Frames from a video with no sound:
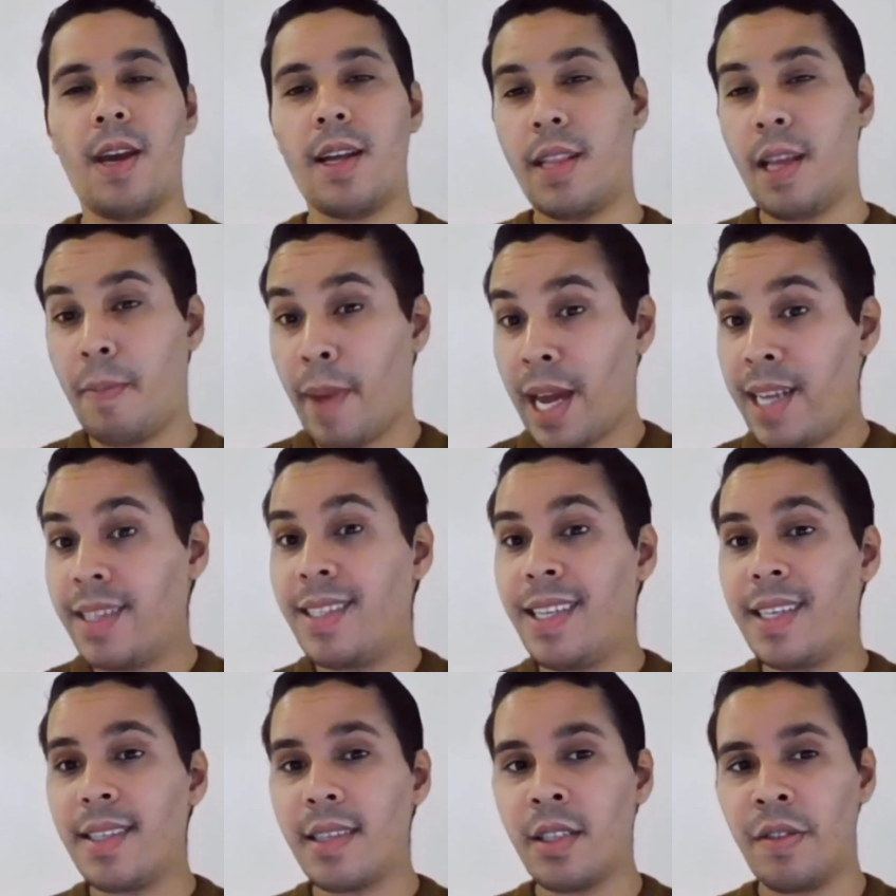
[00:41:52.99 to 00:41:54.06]
The main
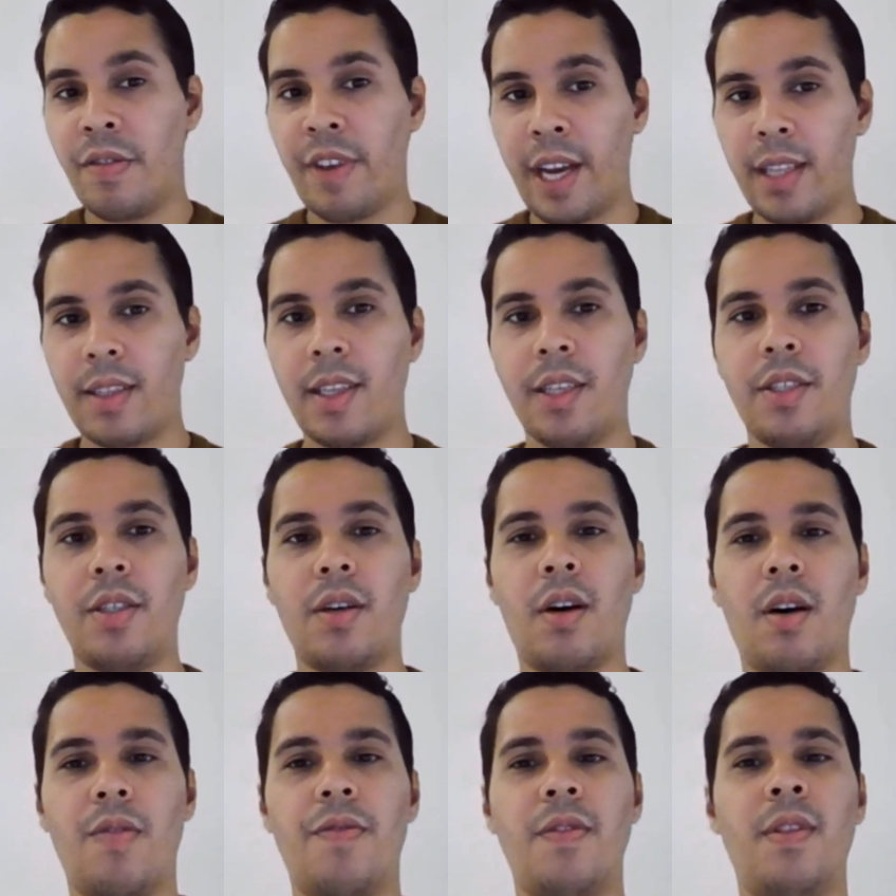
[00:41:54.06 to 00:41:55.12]
disadvantage
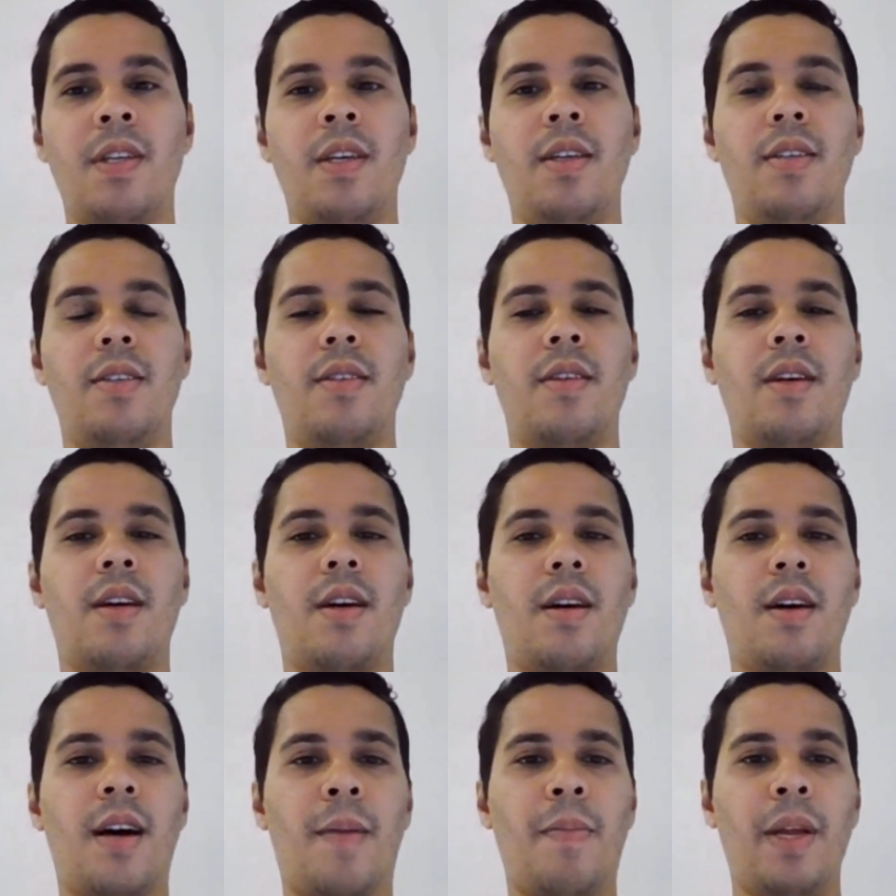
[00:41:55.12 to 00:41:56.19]
of this
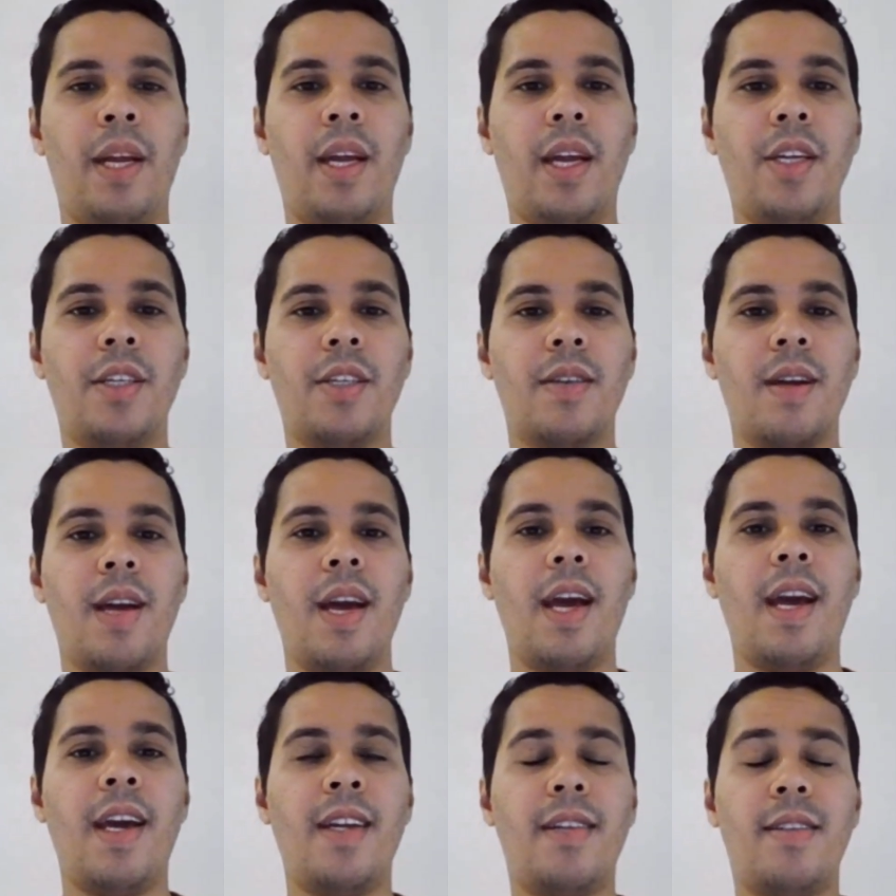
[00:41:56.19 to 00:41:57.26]
application
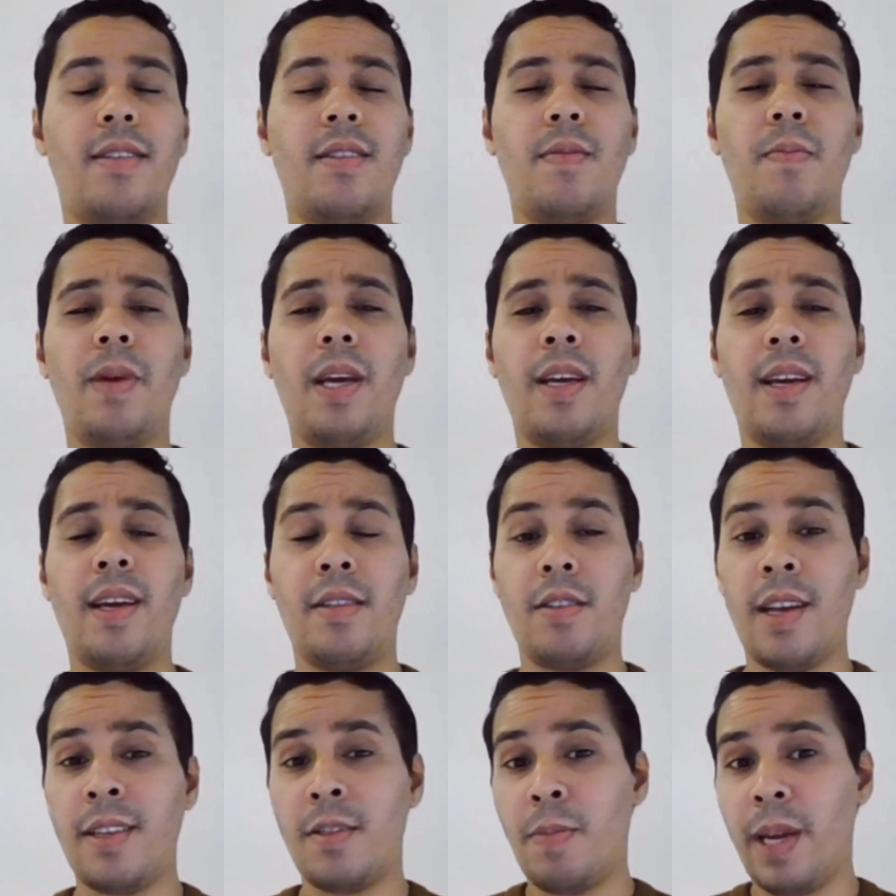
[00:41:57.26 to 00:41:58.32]
it
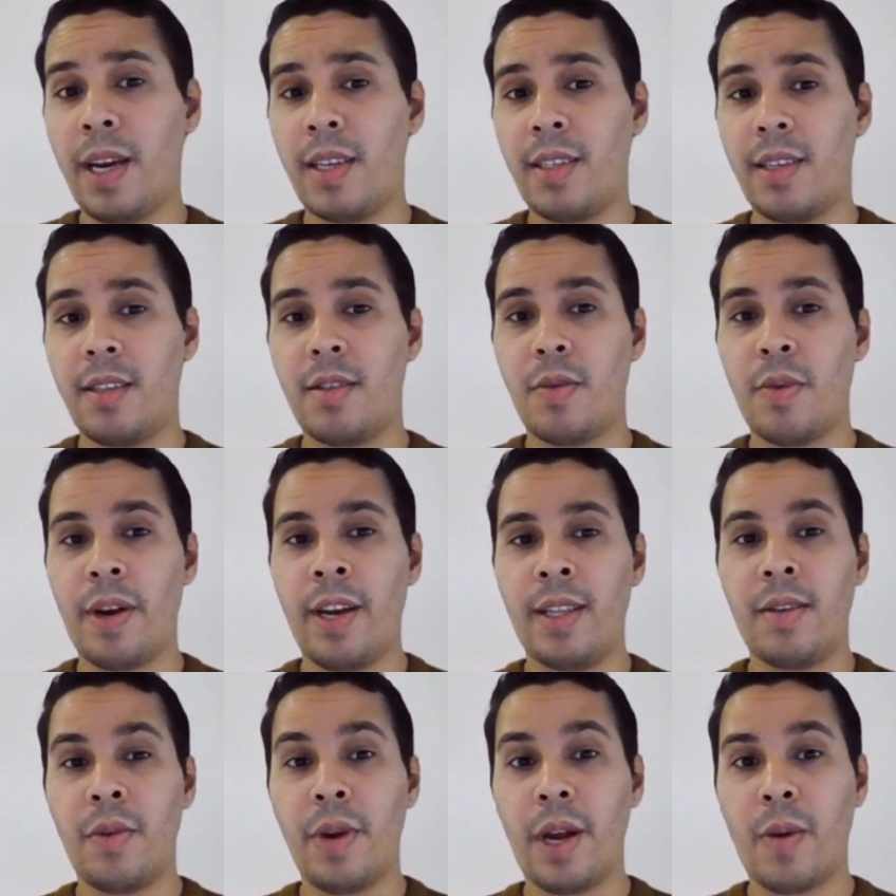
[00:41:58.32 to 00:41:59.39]
is because
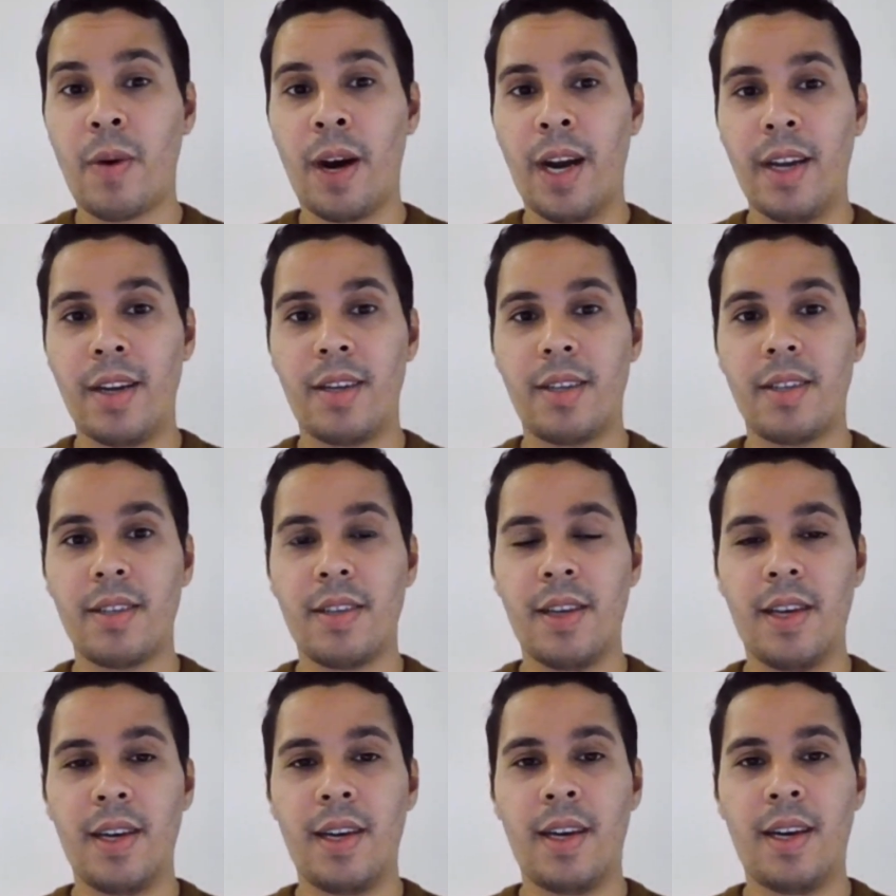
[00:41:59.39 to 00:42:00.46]
it requires
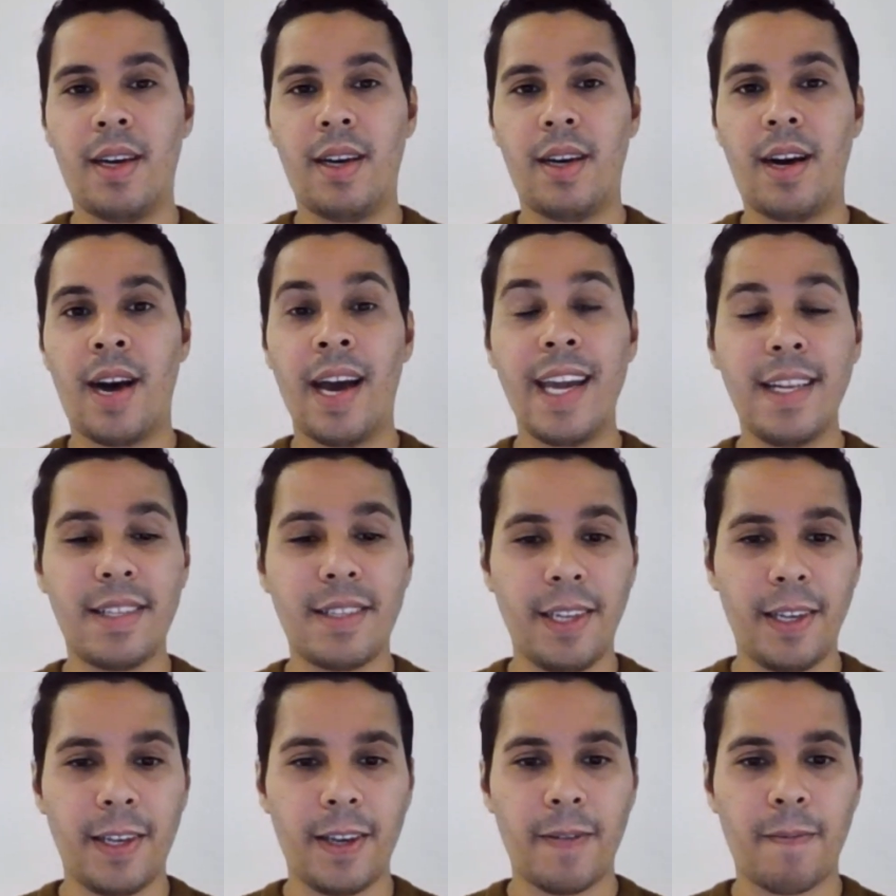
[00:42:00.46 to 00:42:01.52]
a heat
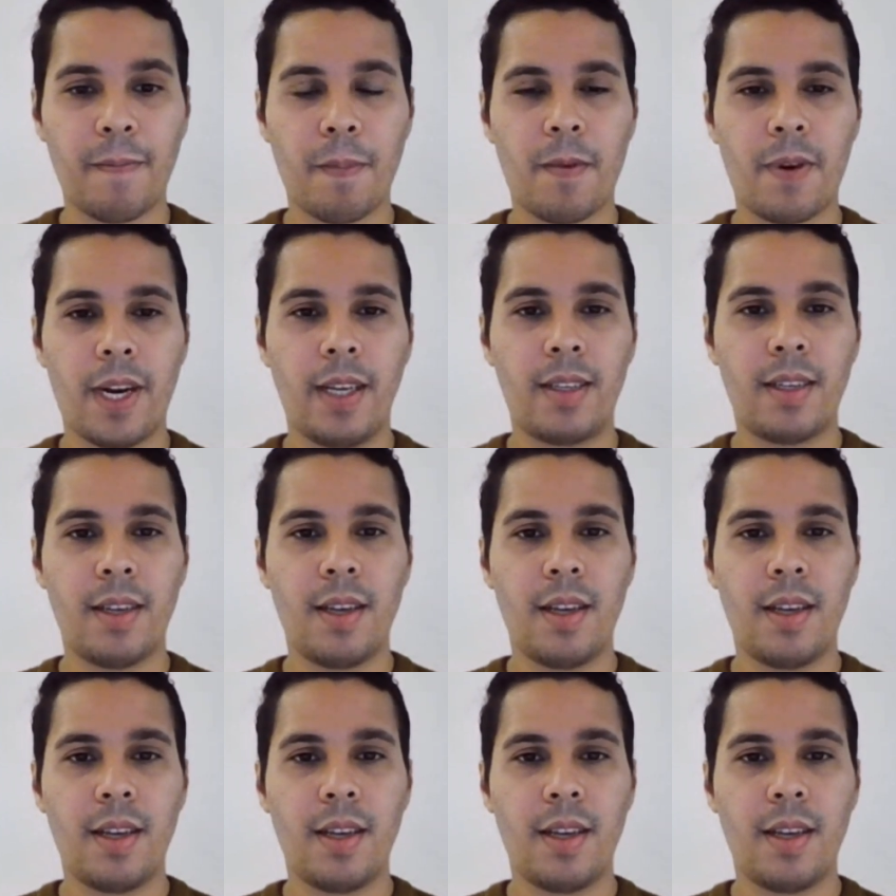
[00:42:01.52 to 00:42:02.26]
sink, right,